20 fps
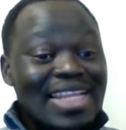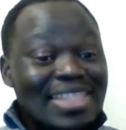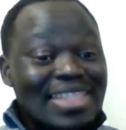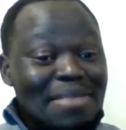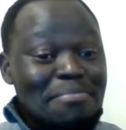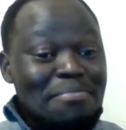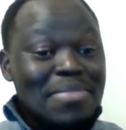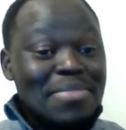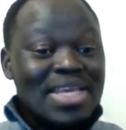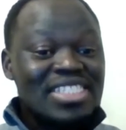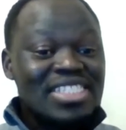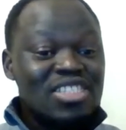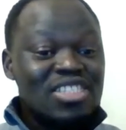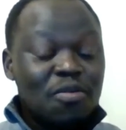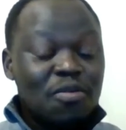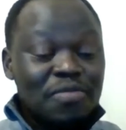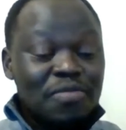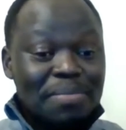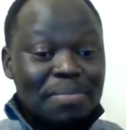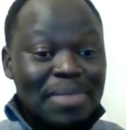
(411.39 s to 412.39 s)
At the midst
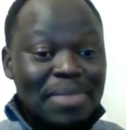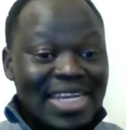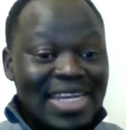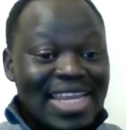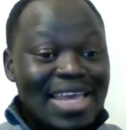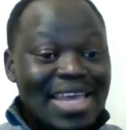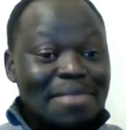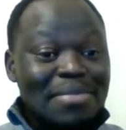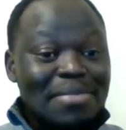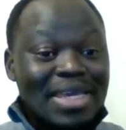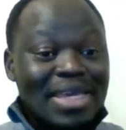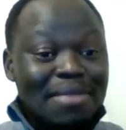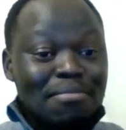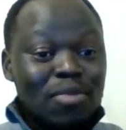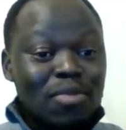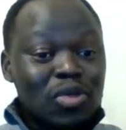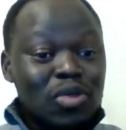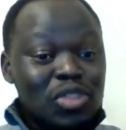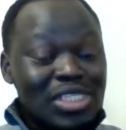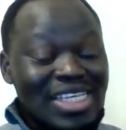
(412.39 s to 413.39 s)
of the pandemic,
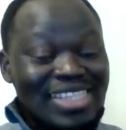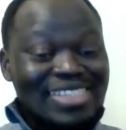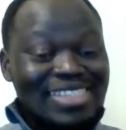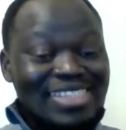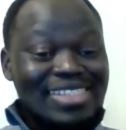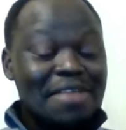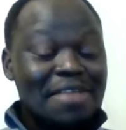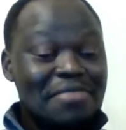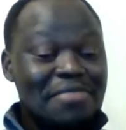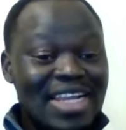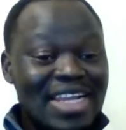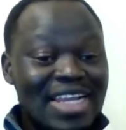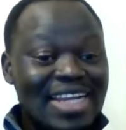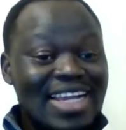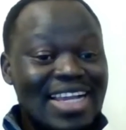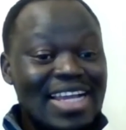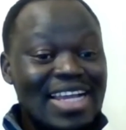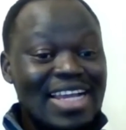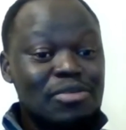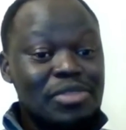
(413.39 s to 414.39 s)
most East
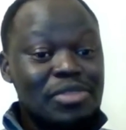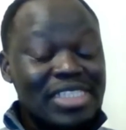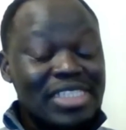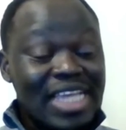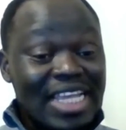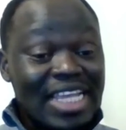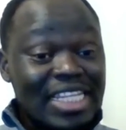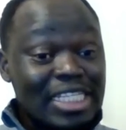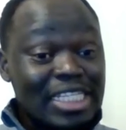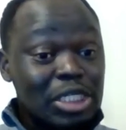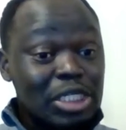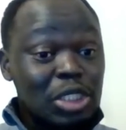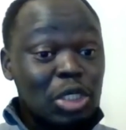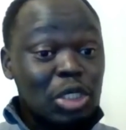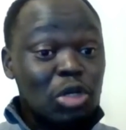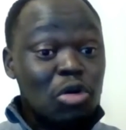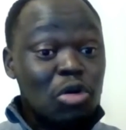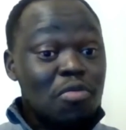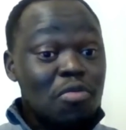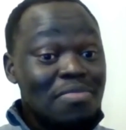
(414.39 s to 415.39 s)
African countries in the
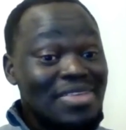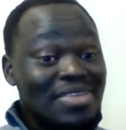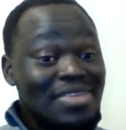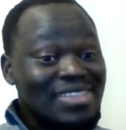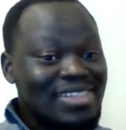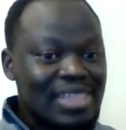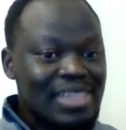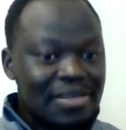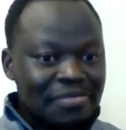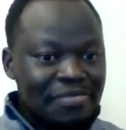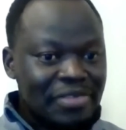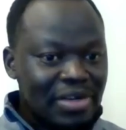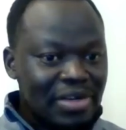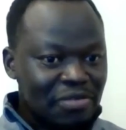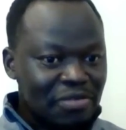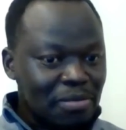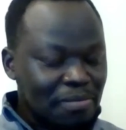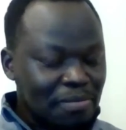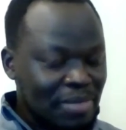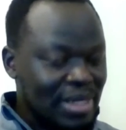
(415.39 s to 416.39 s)
globe is suffering
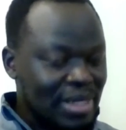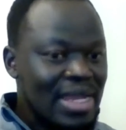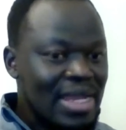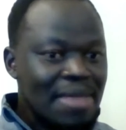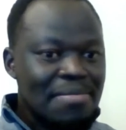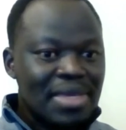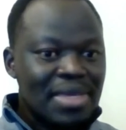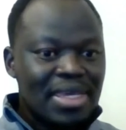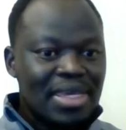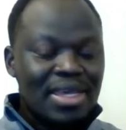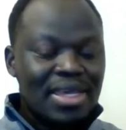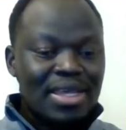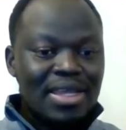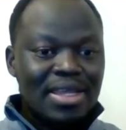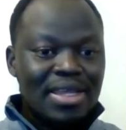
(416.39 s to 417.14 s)
from pandemic.